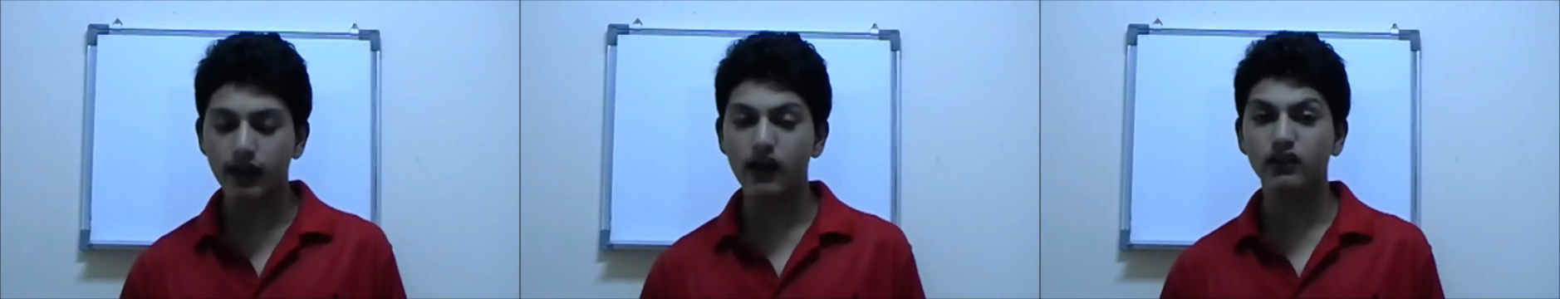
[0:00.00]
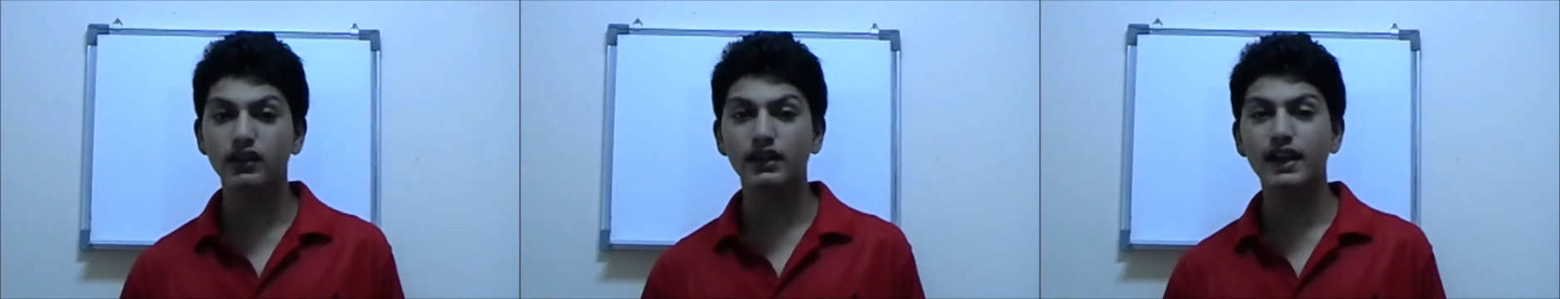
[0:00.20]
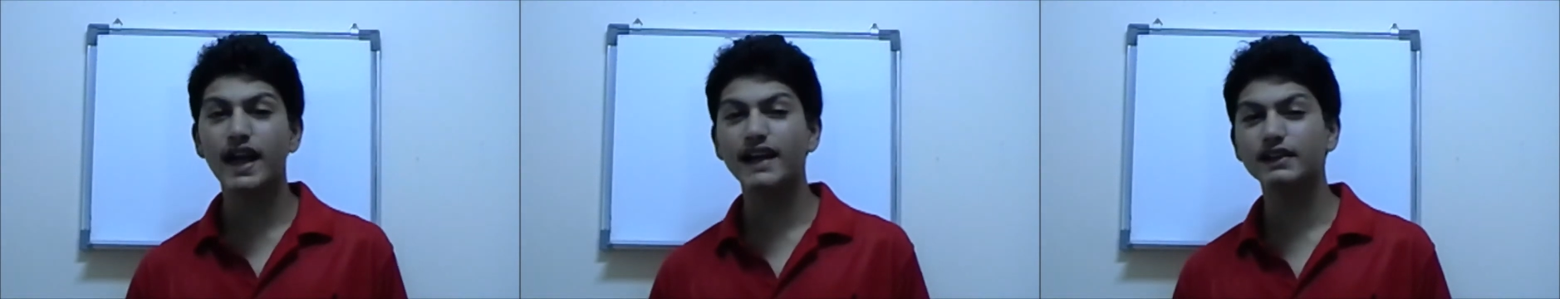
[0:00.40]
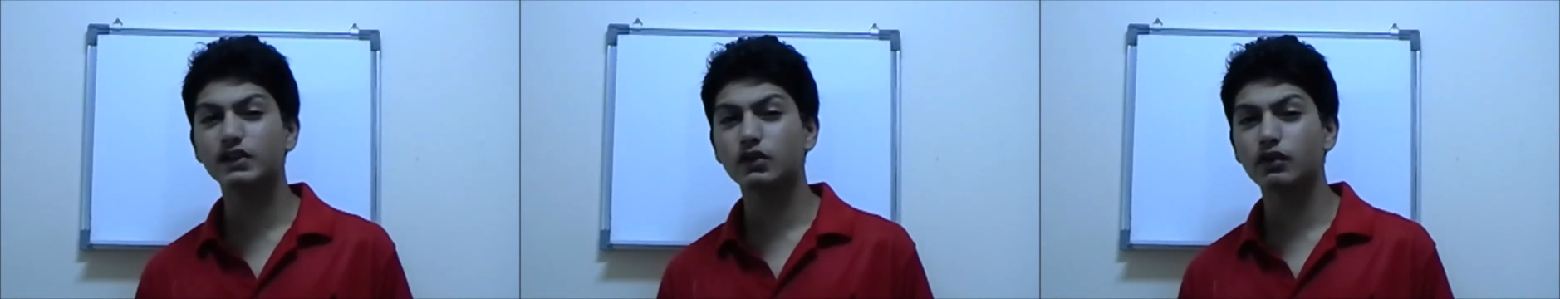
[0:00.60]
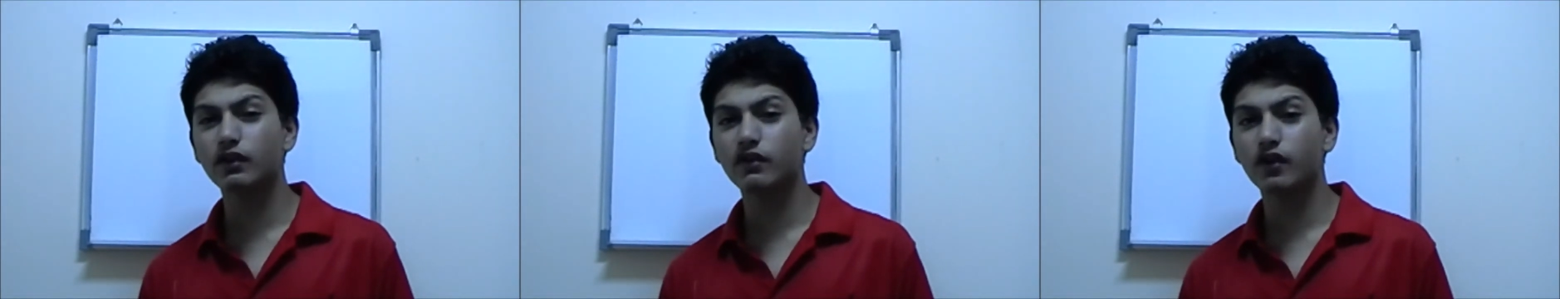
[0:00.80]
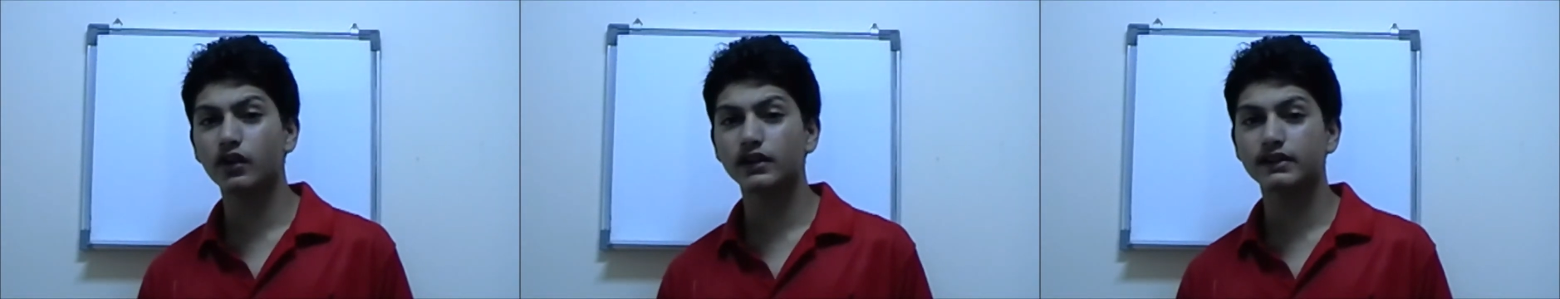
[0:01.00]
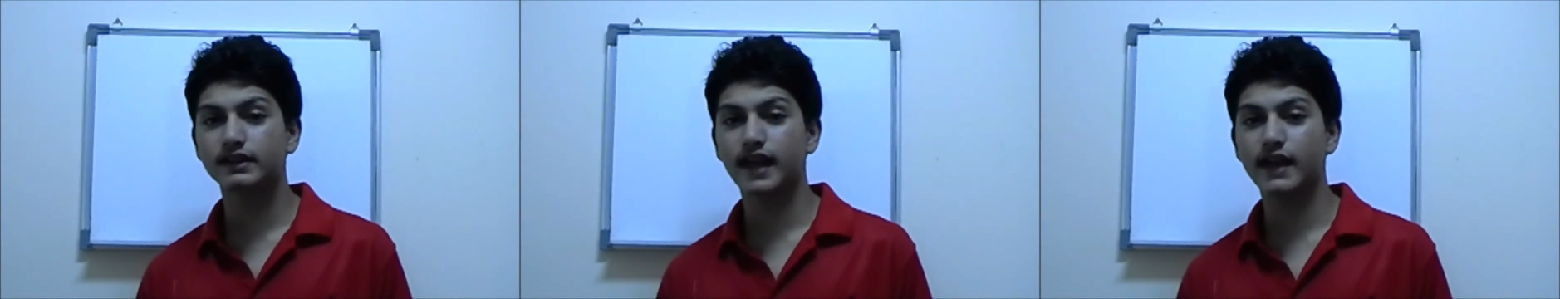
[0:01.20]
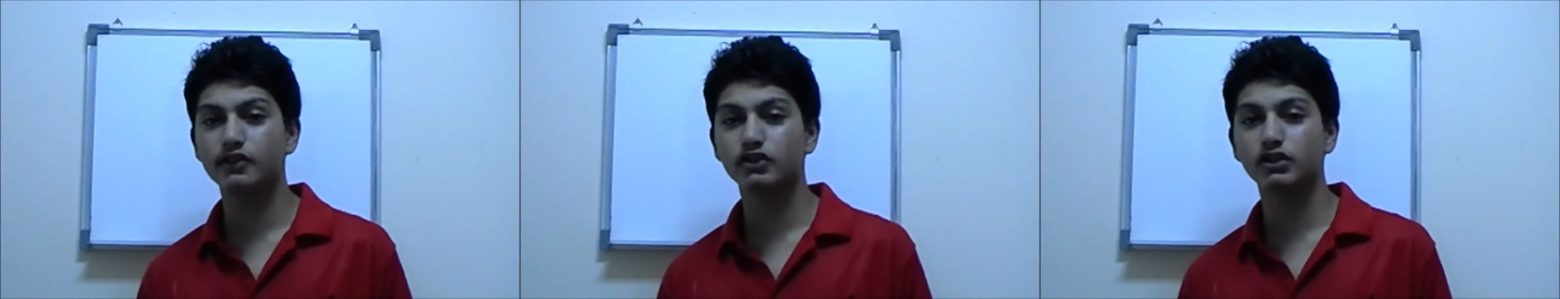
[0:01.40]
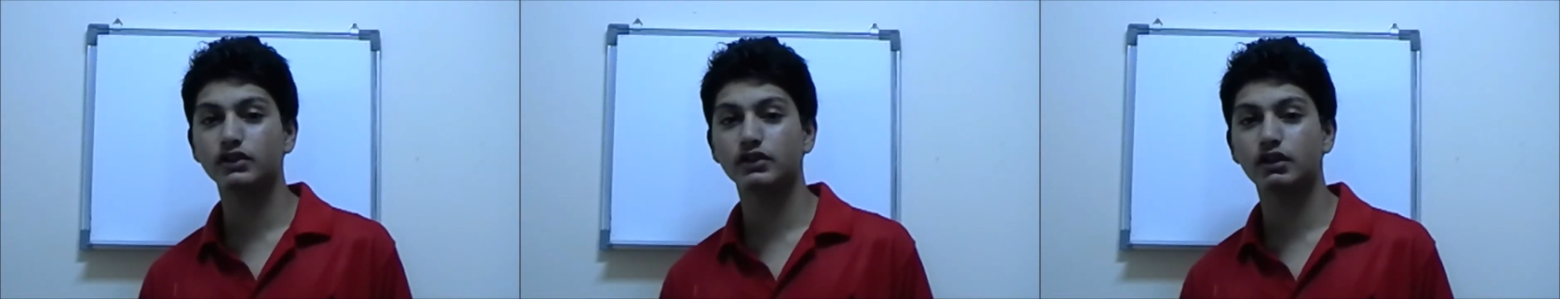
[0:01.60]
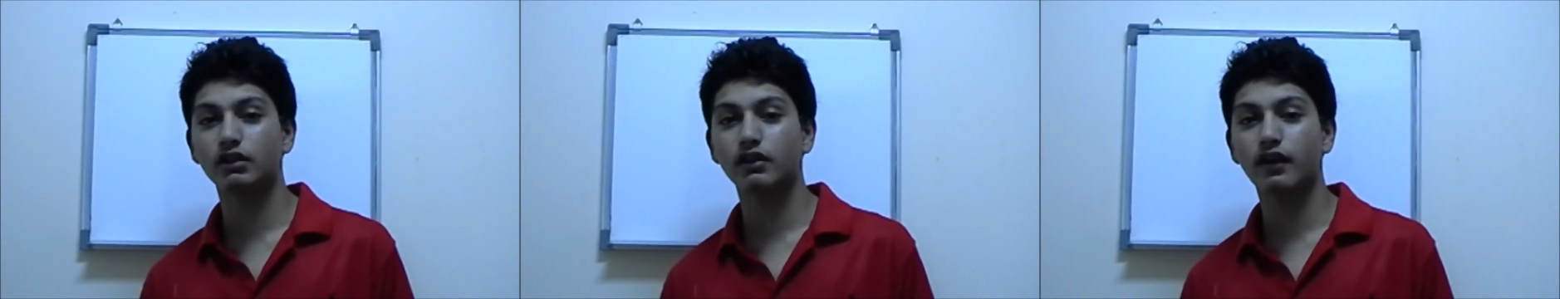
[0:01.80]
now the last three words,
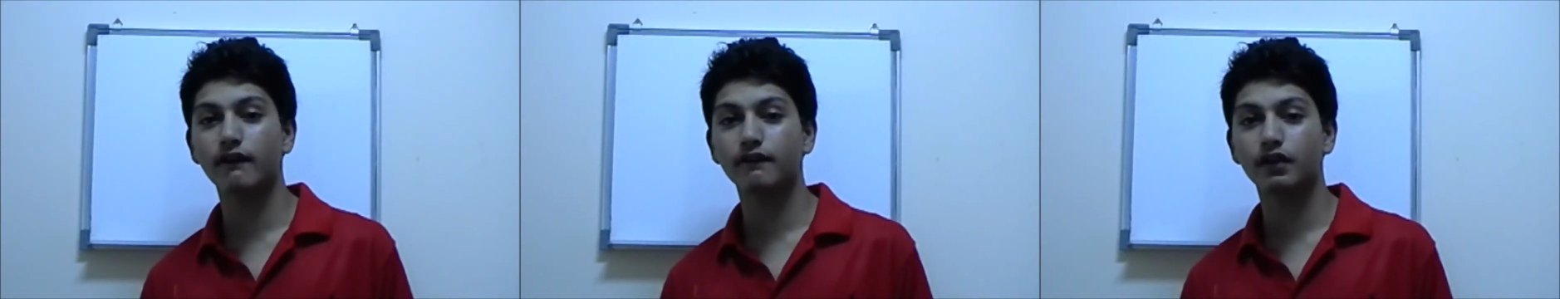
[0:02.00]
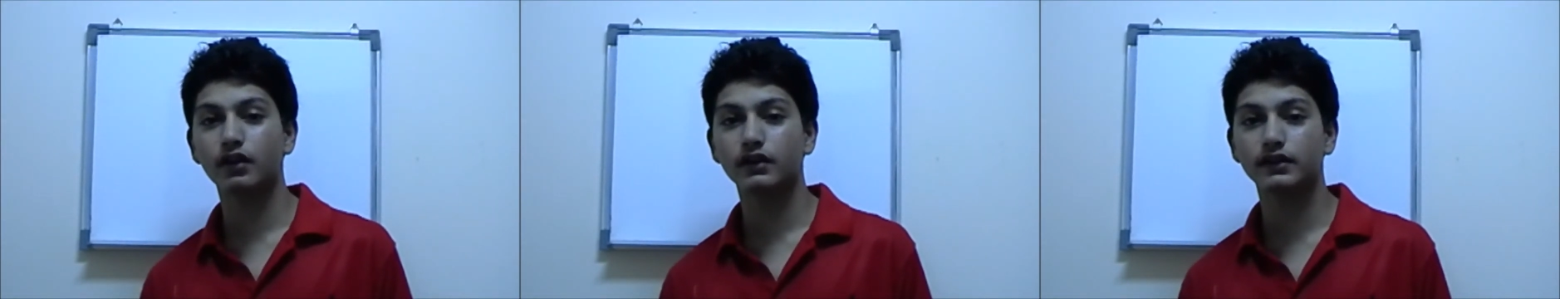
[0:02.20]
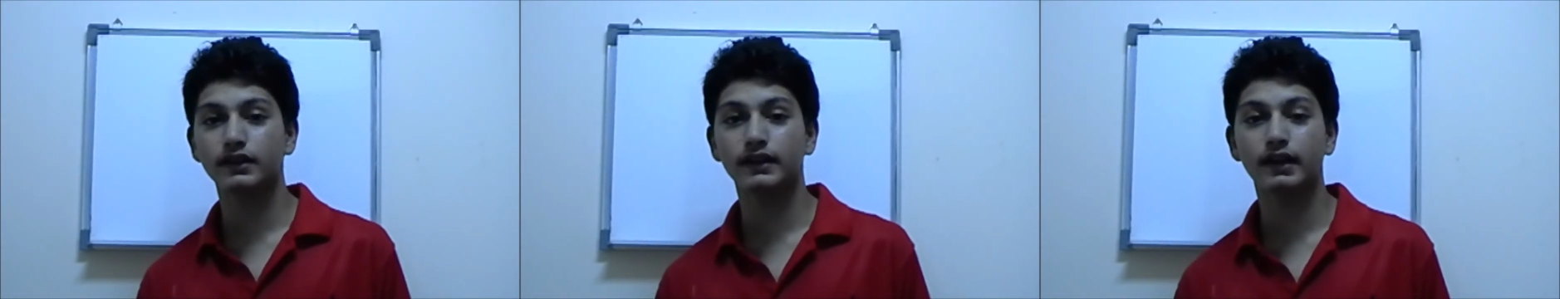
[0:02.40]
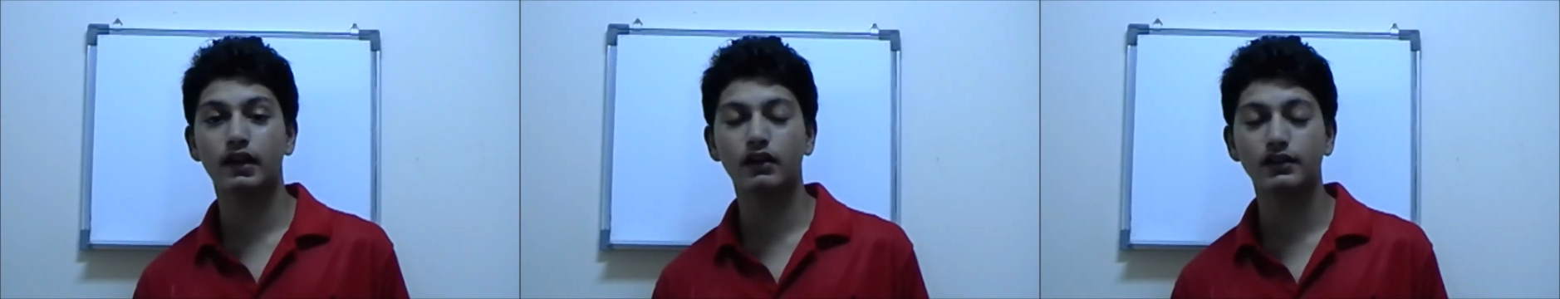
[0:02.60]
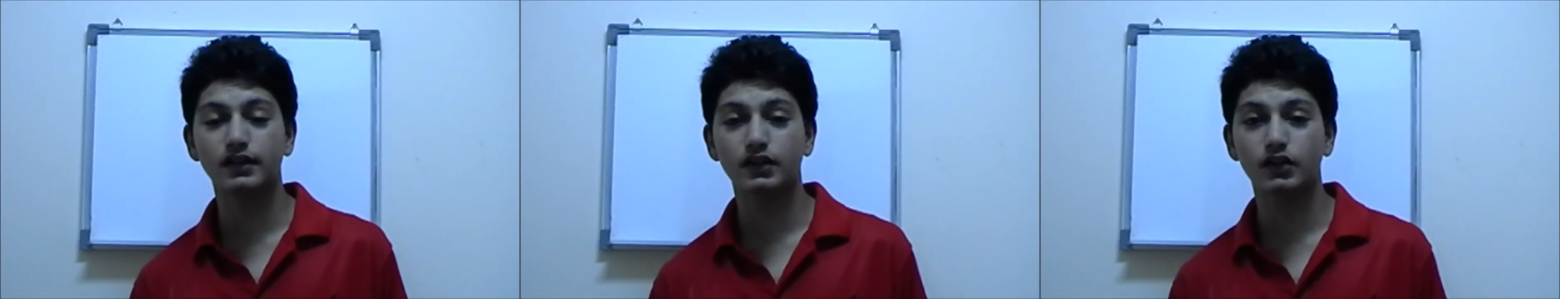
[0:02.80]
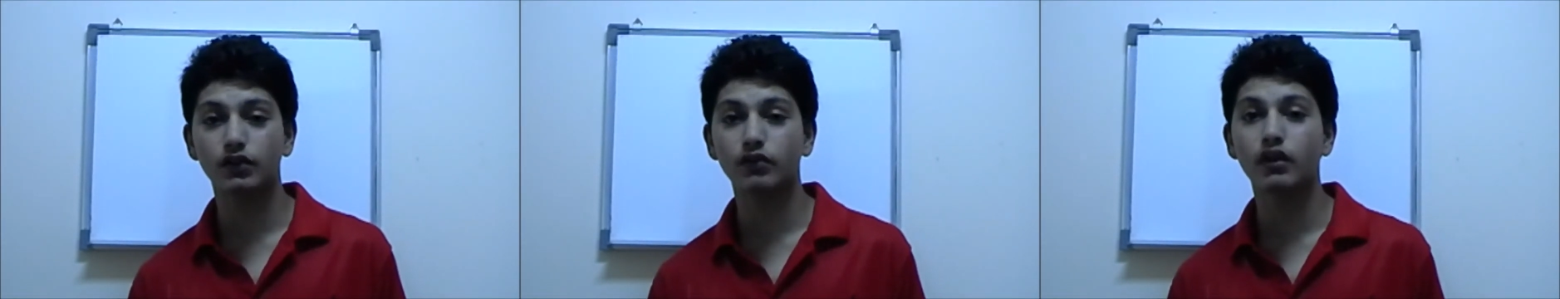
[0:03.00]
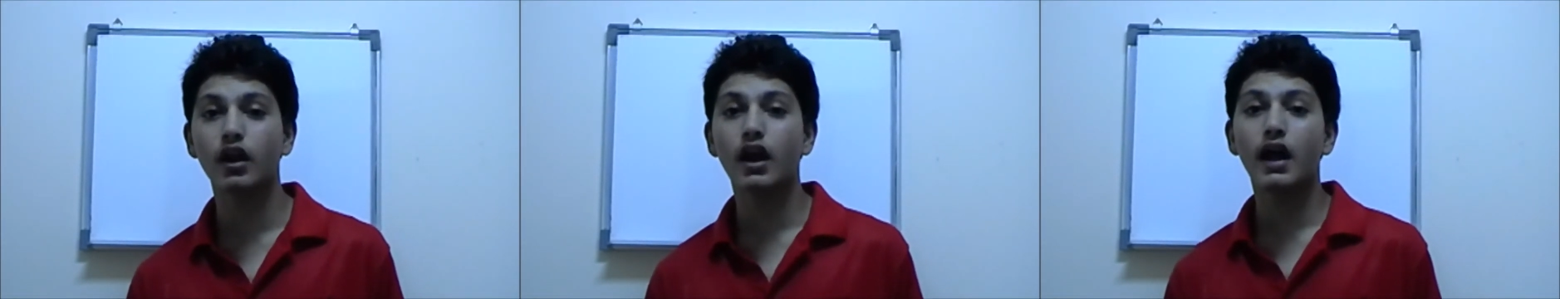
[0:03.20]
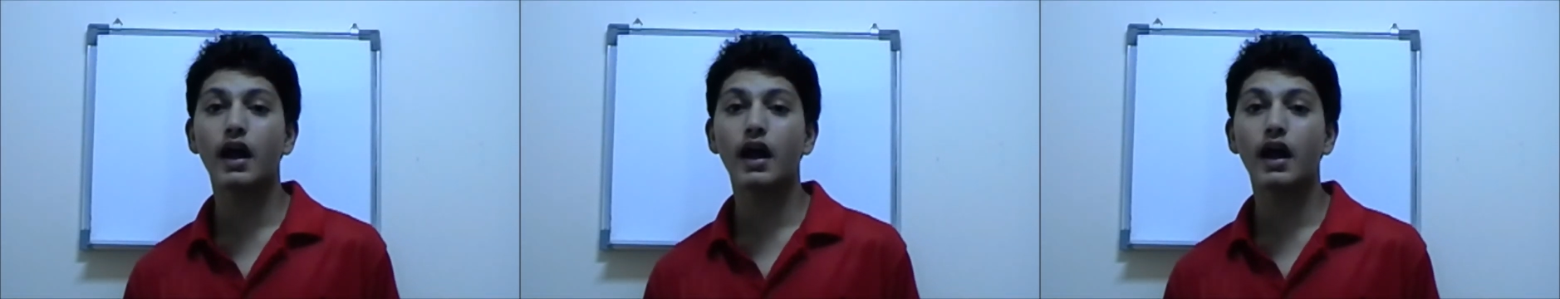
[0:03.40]
tangent, circumference, and altitude,